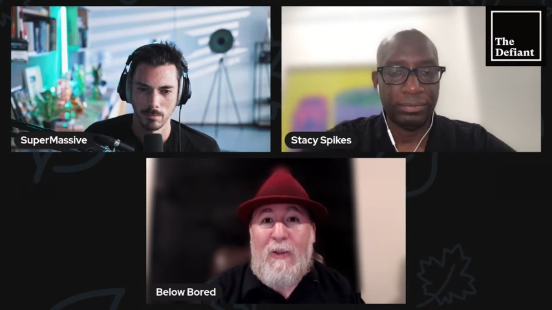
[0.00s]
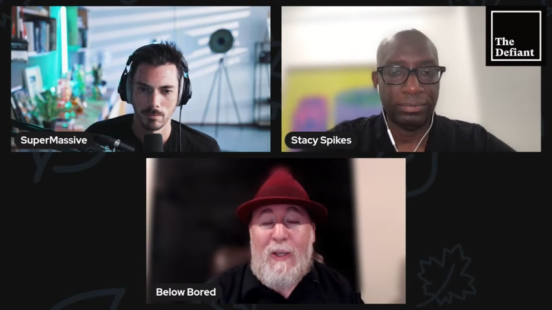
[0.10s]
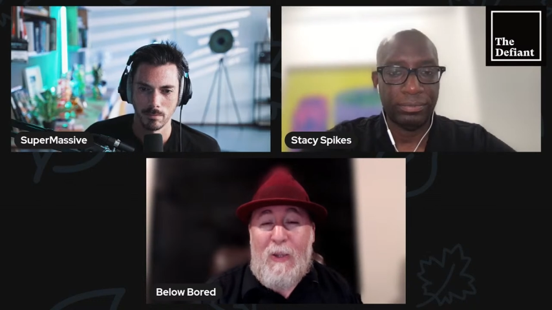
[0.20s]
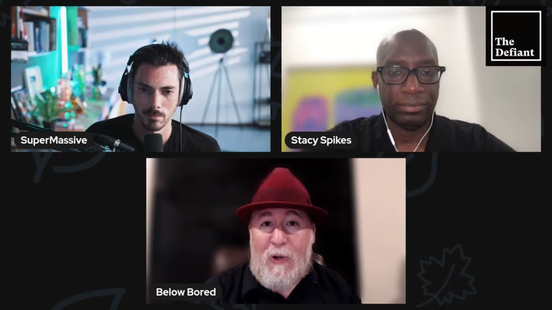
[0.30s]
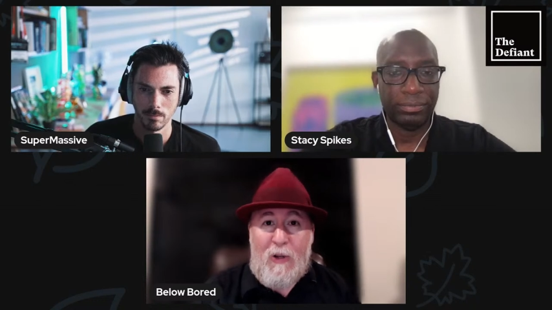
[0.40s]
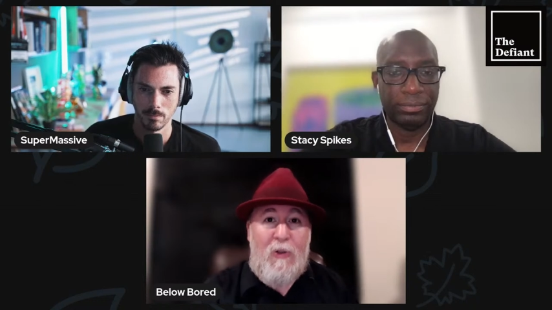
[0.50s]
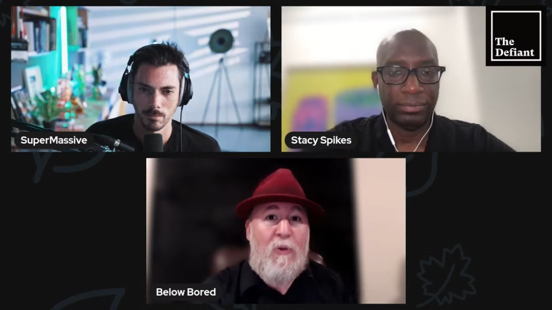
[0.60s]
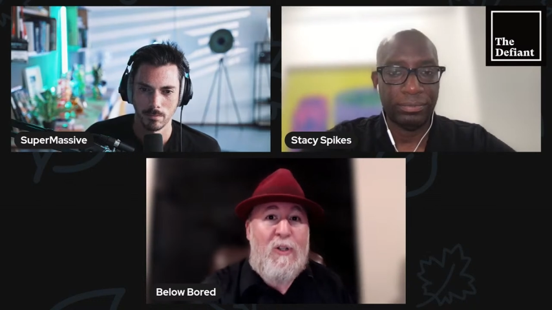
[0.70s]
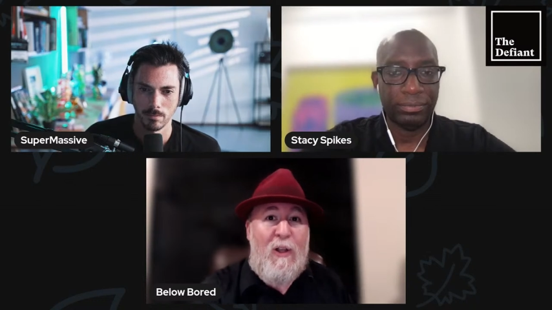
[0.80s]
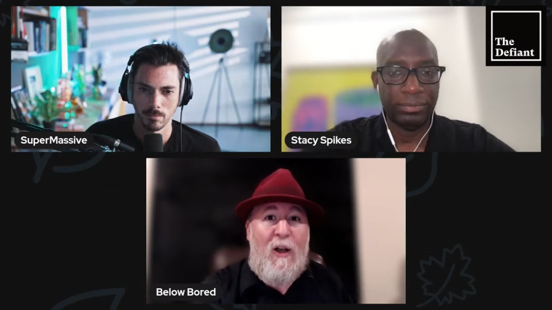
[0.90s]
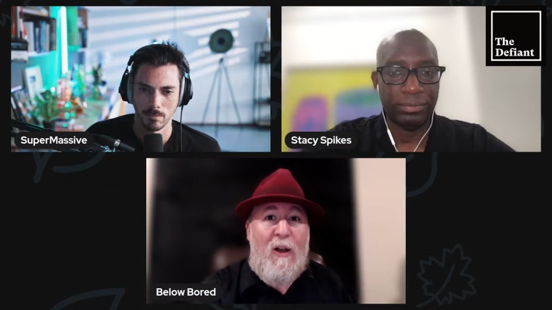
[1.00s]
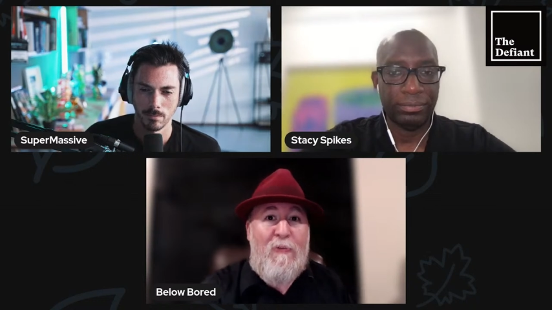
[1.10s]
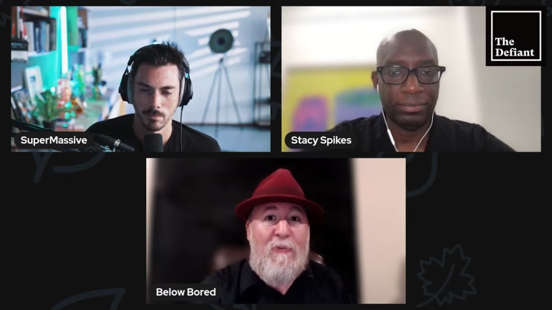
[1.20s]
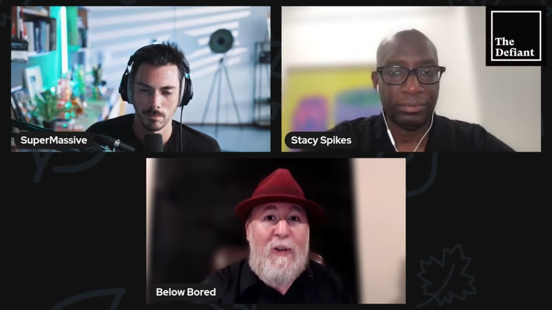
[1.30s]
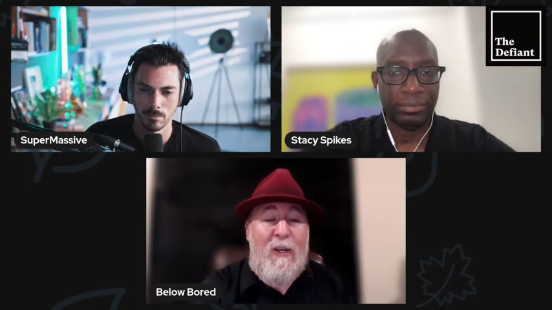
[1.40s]
Speaker 1: And then we're going to close it
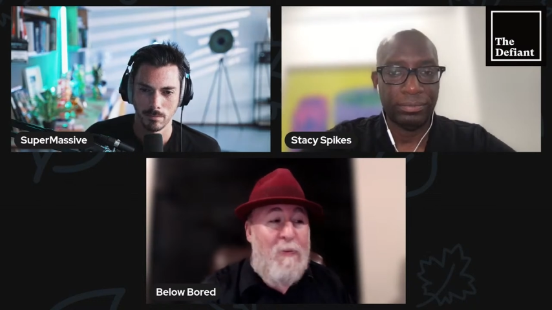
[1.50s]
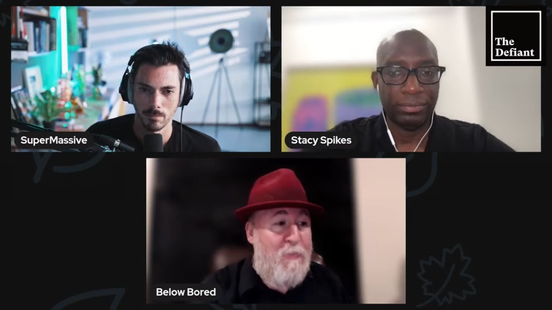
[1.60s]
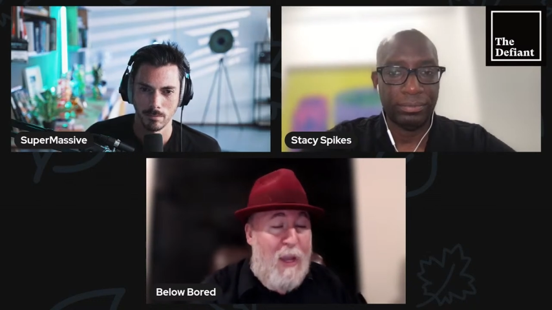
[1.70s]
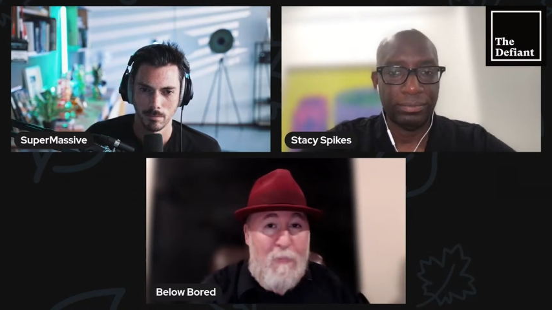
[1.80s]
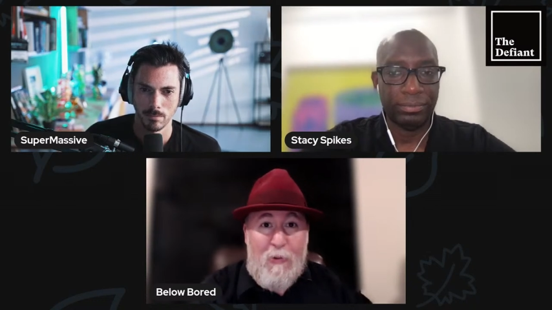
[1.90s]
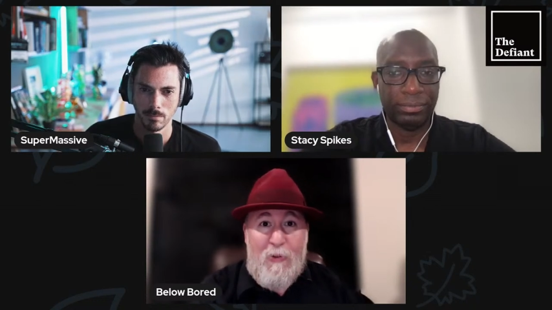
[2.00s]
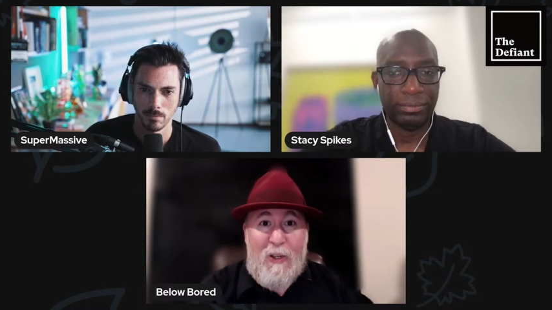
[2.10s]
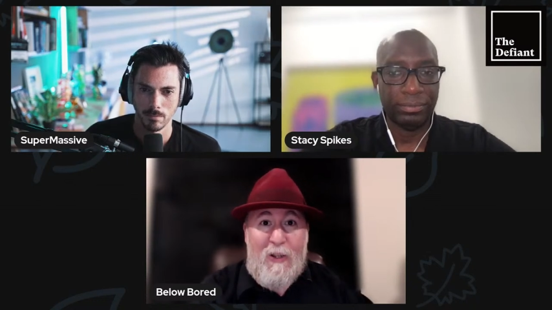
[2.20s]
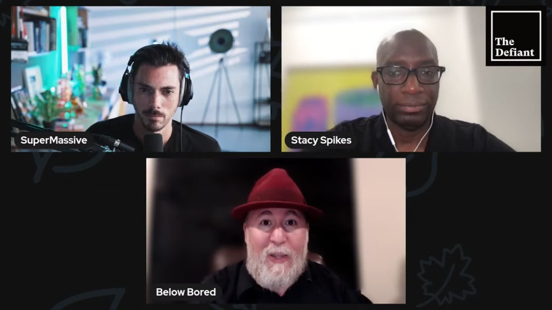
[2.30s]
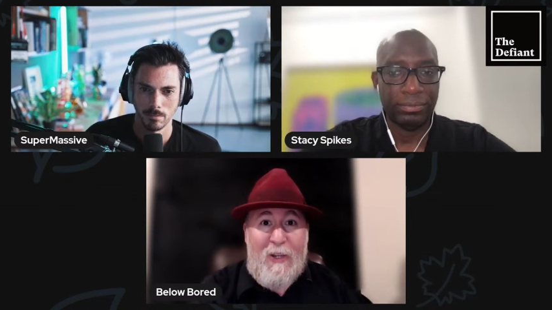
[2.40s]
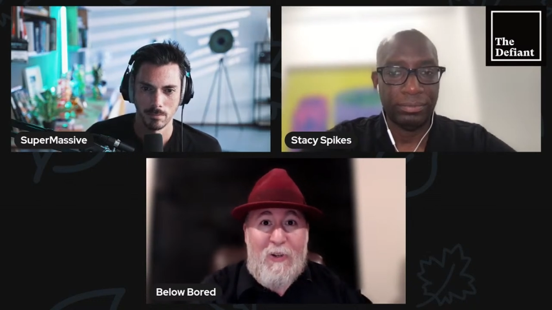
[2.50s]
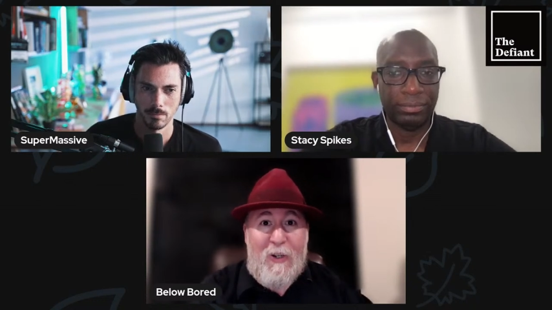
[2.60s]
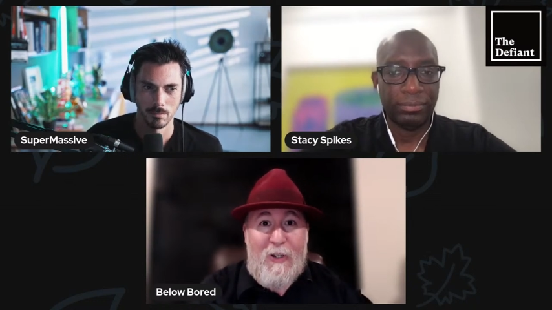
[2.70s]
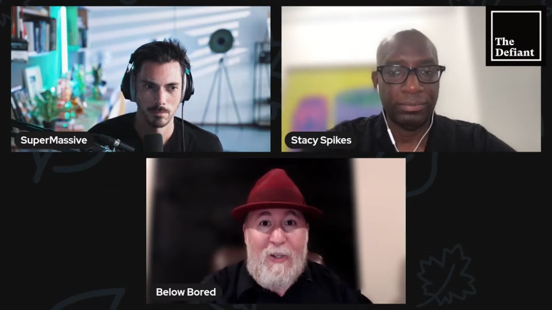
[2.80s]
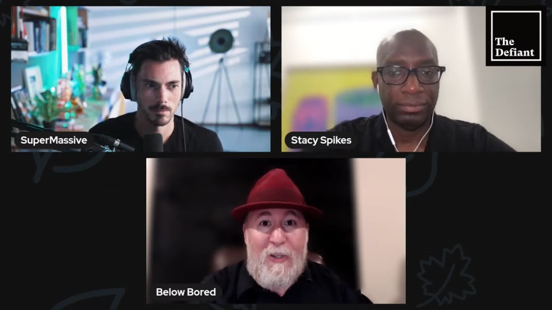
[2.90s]
off, not burn the
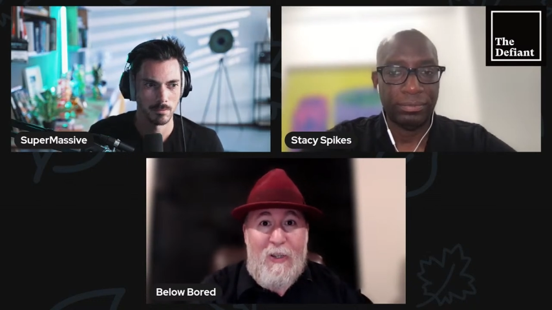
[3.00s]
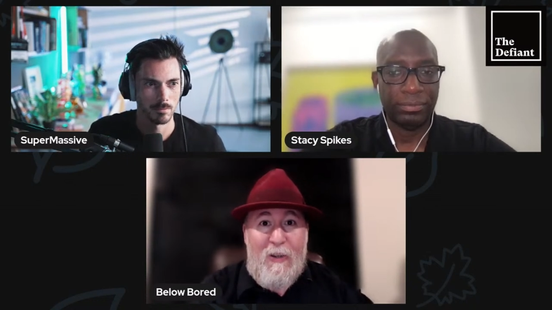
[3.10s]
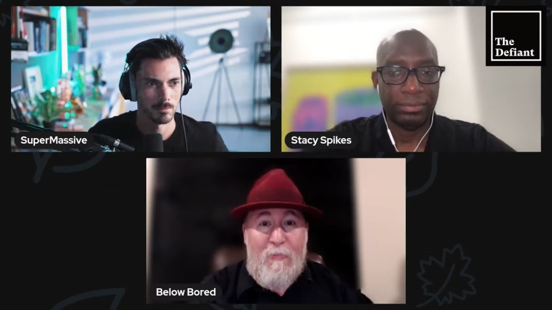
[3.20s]
collection, but